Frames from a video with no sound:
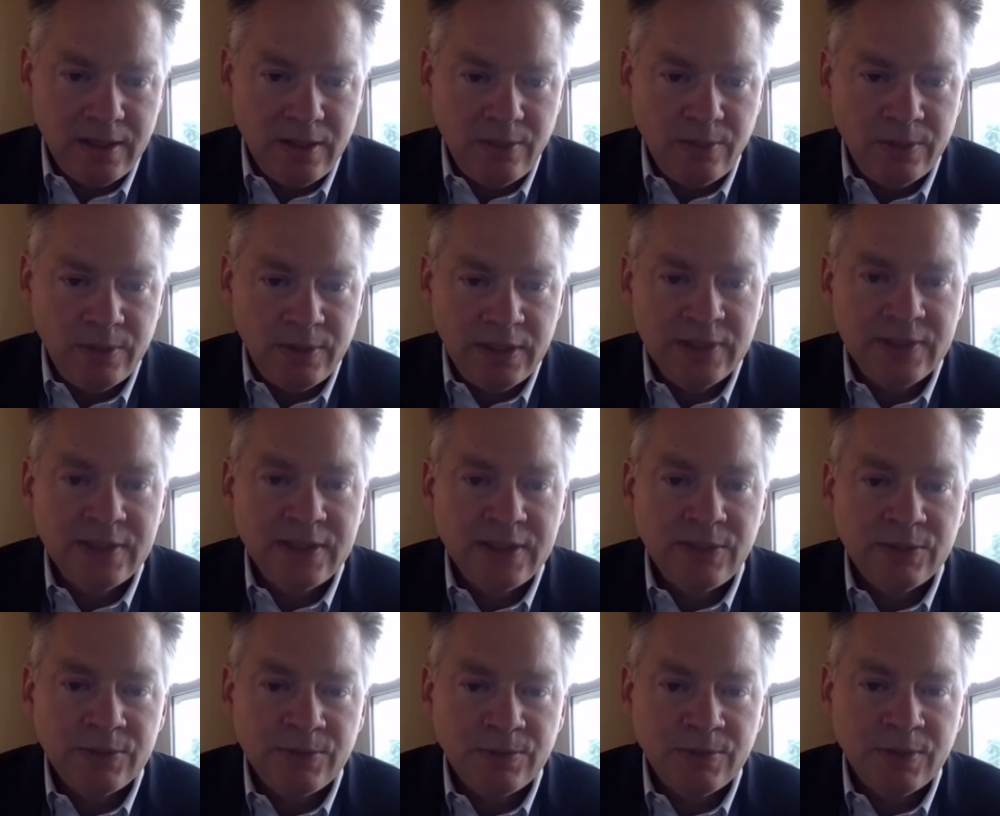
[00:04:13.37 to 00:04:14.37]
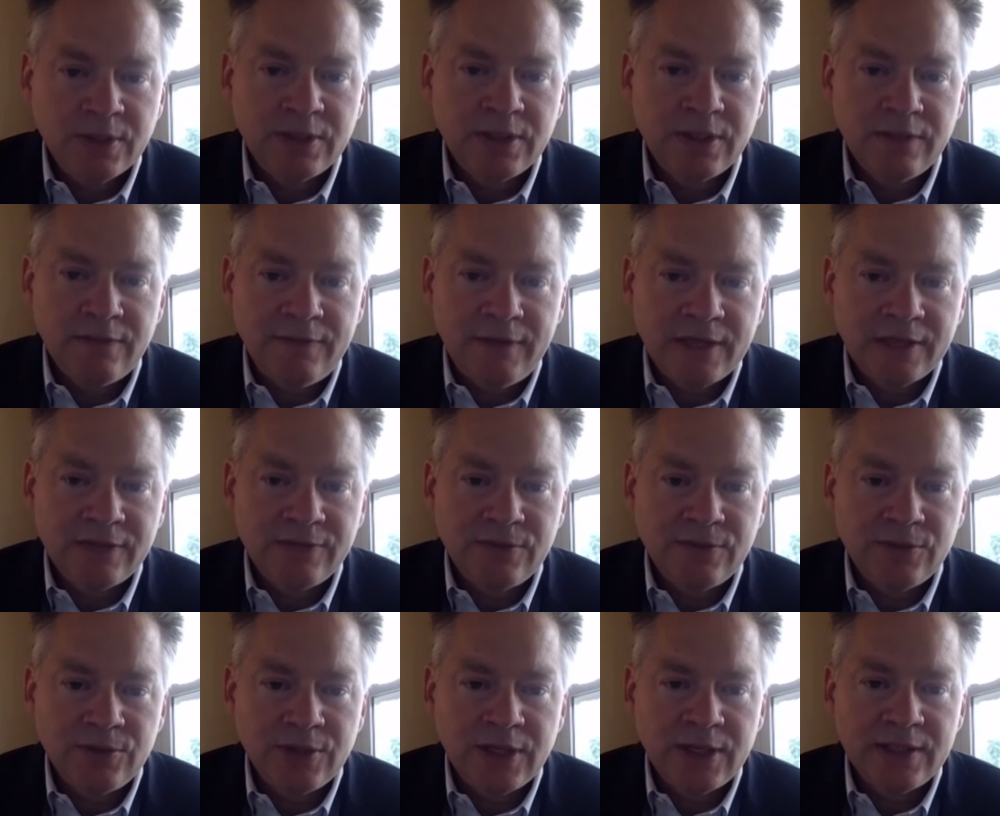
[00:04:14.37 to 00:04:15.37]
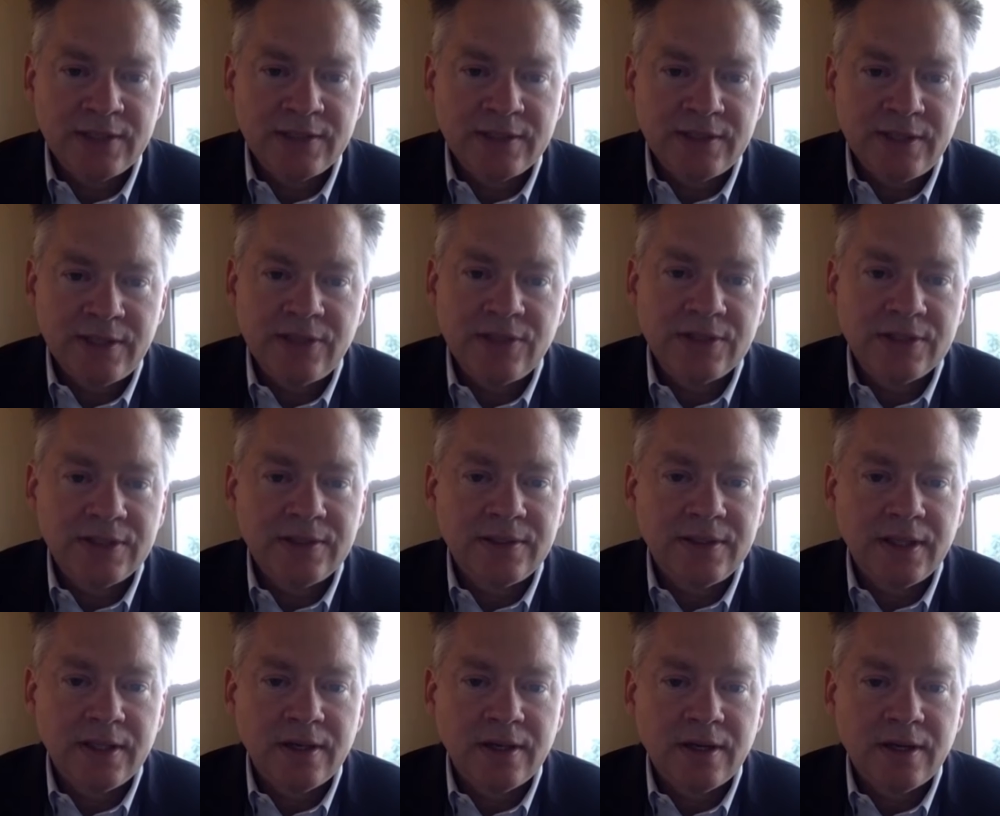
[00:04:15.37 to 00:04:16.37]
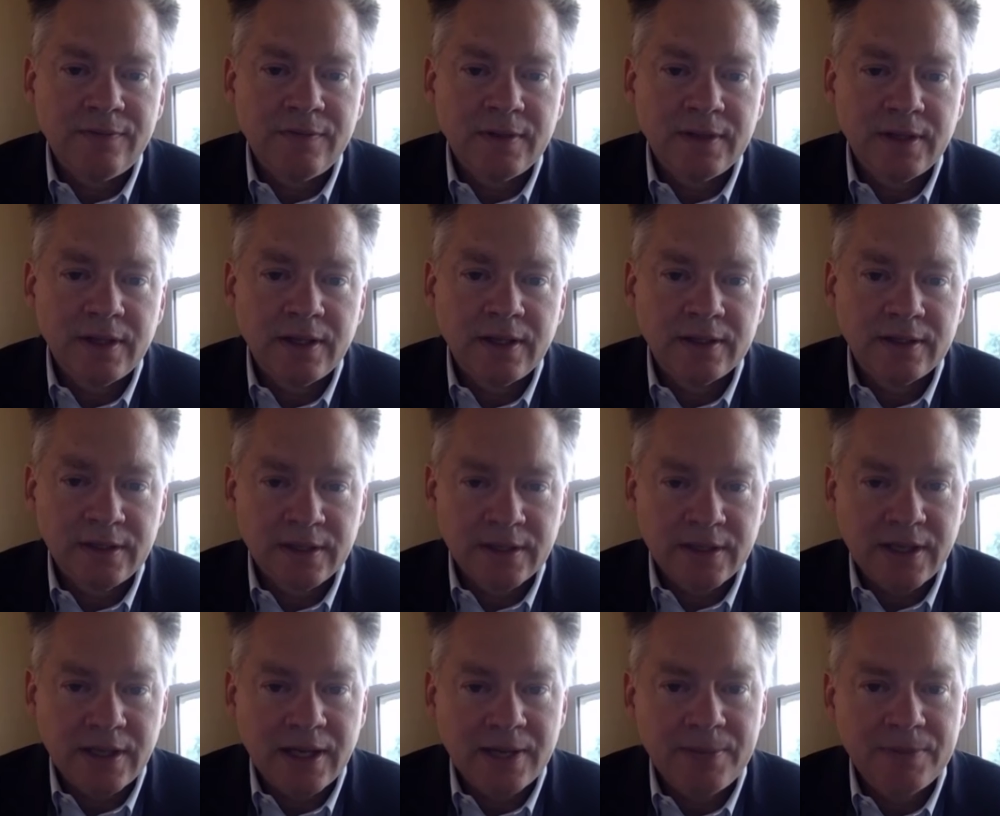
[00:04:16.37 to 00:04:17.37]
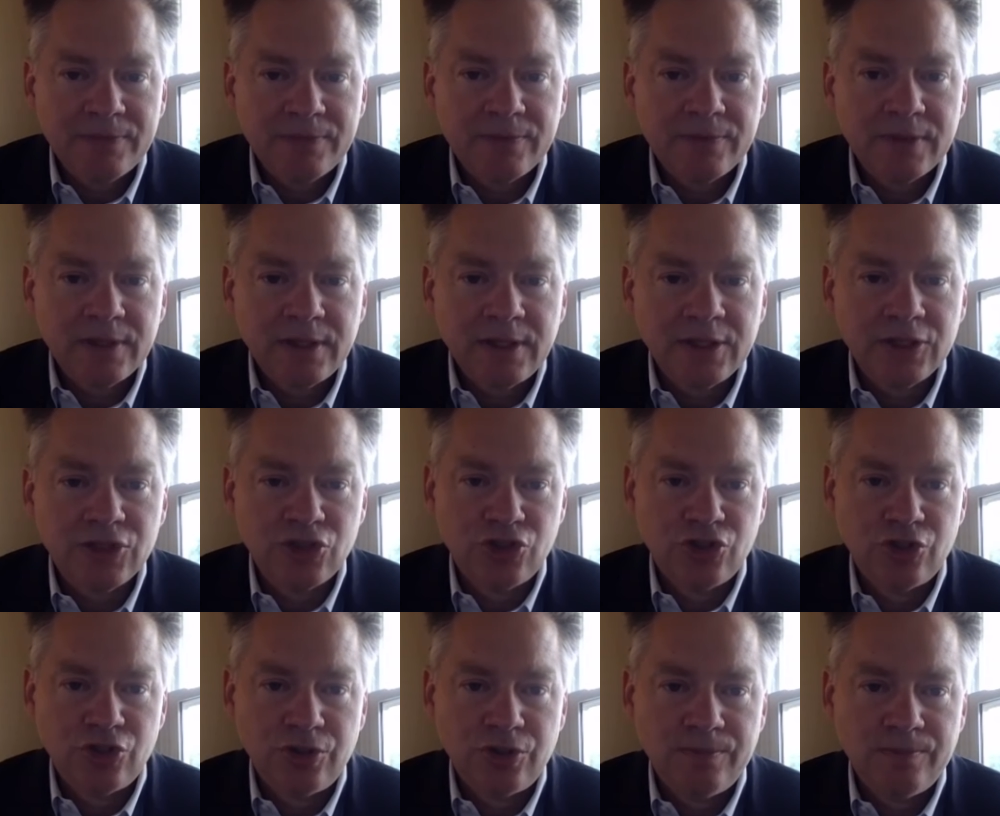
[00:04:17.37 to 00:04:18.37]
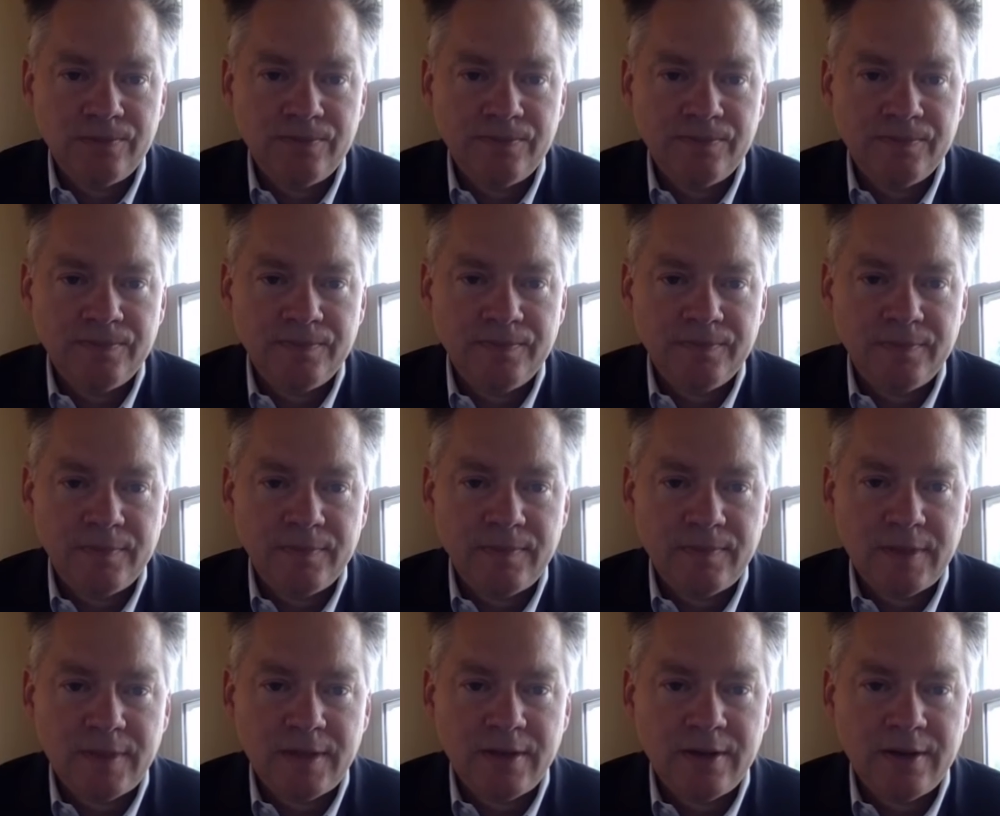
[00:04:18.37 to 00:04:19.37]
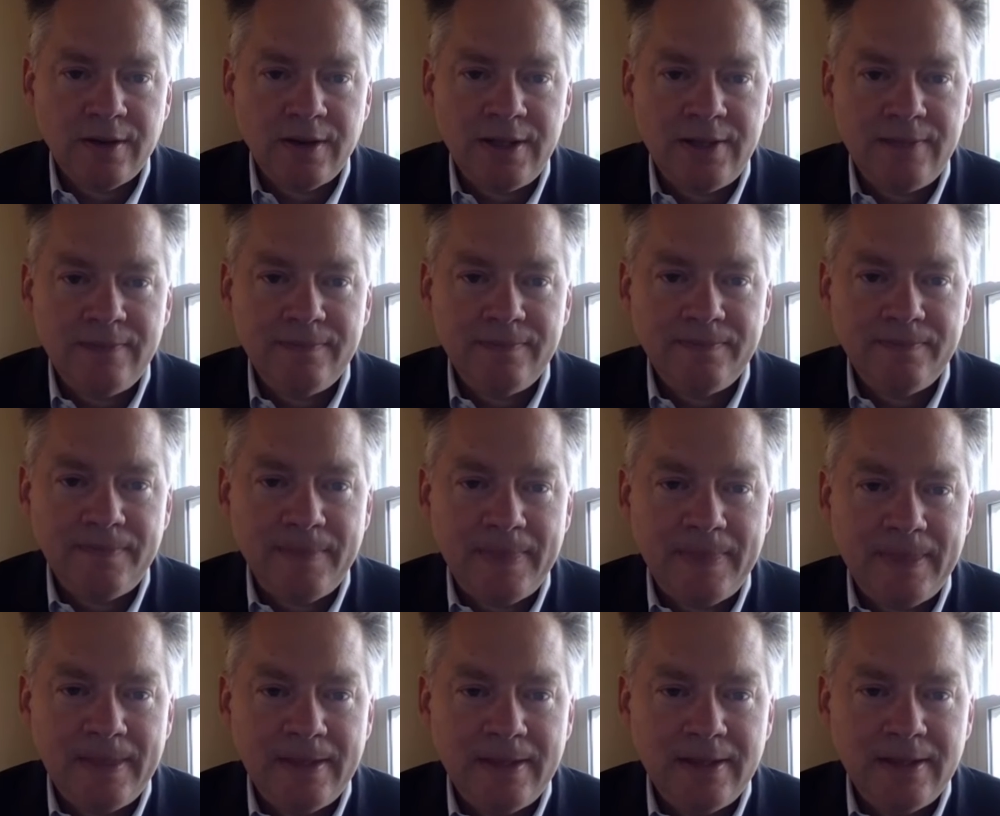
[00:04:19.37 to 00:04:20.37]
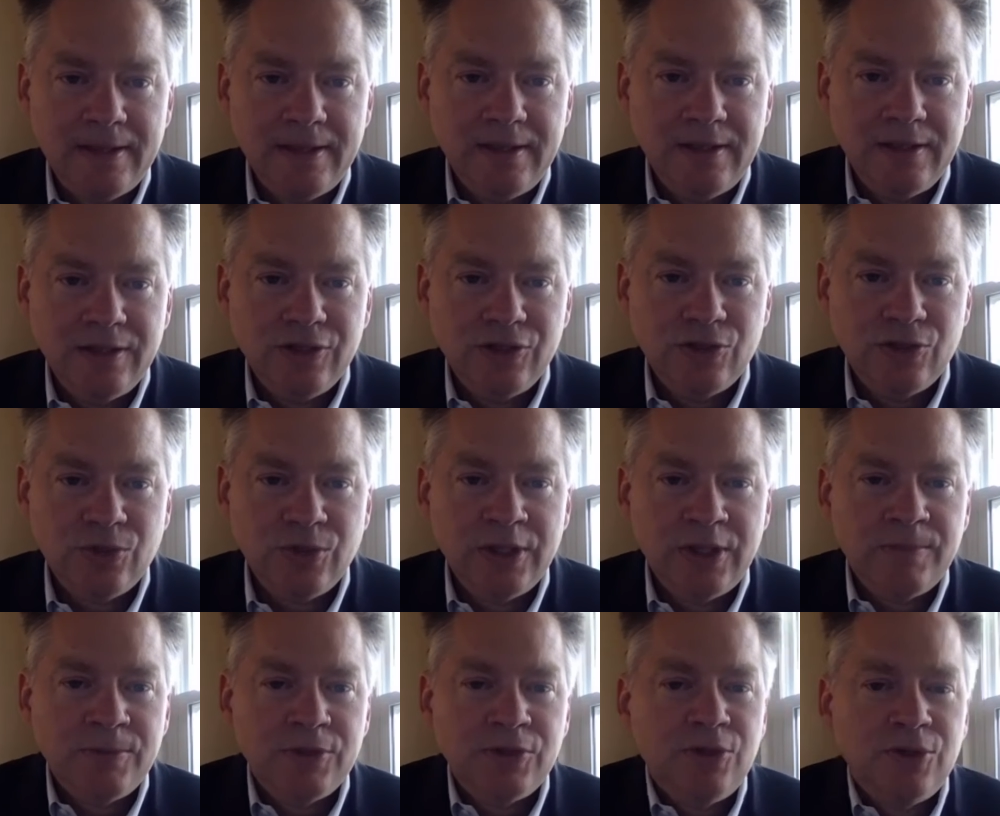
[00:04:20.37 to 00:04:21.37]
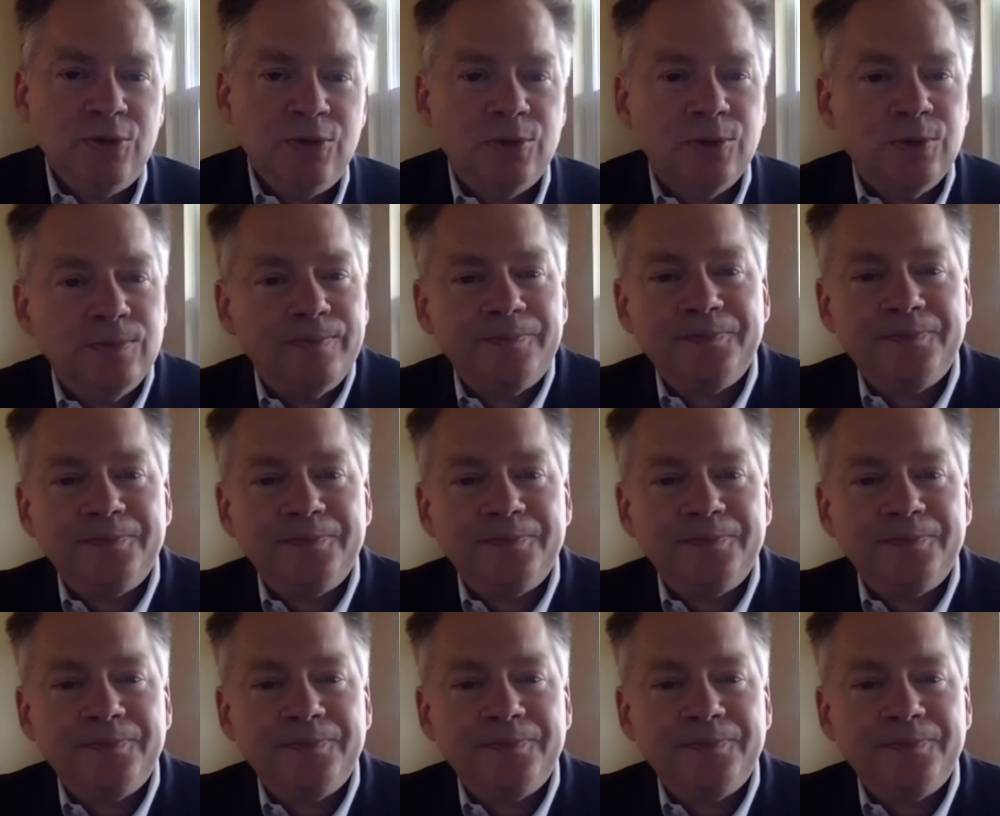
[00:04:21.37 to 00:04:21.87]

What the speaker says: When the incident was brought to the fast food giant's attention, they offered the cop a free lunch. All right. Story number 2.